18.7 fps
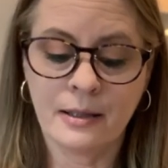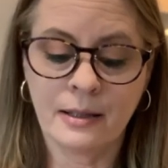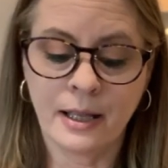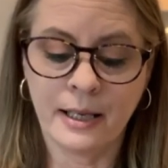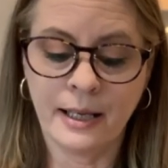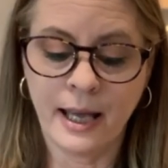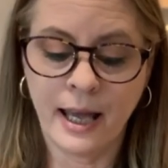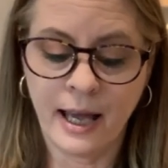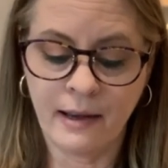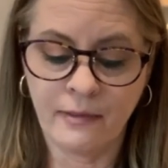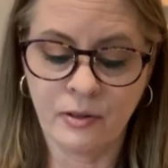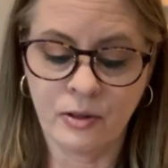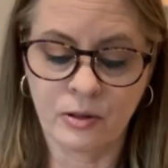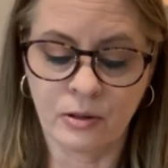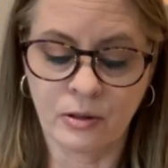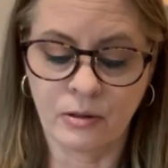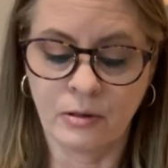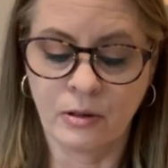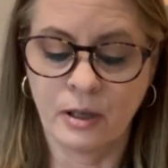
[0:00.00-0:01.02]
They have
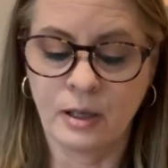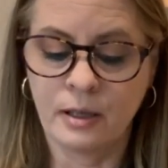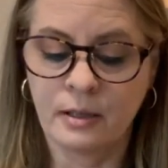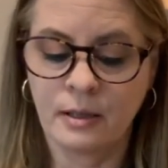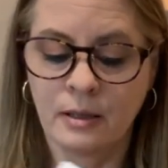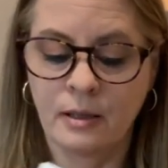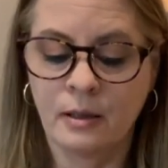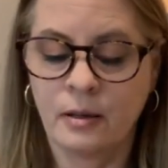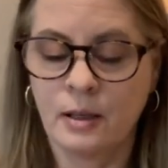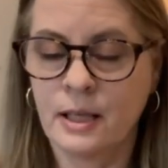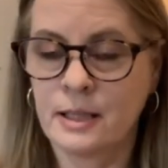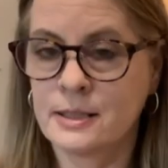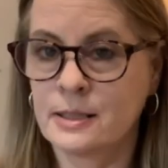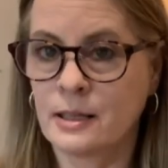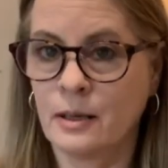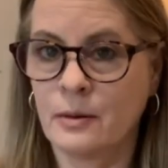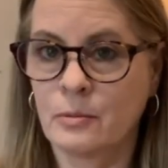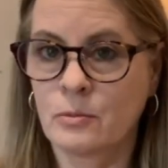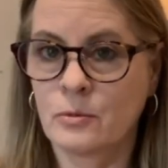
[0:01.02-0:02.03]
their, it's
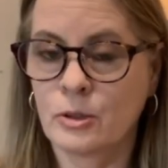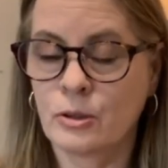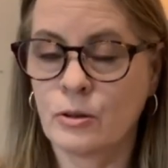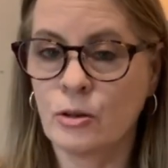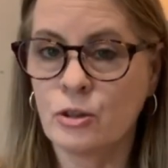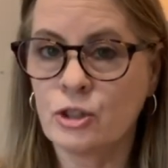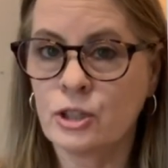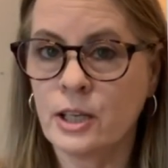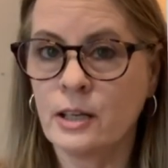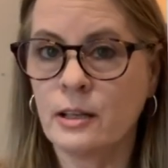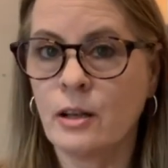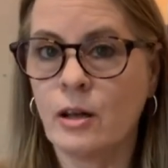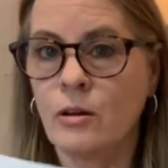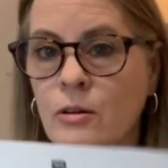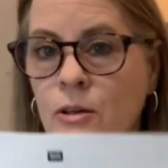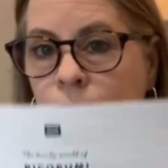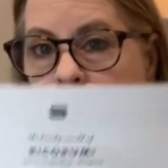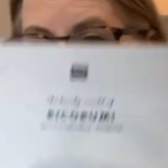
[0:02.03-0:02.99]
a crochet along of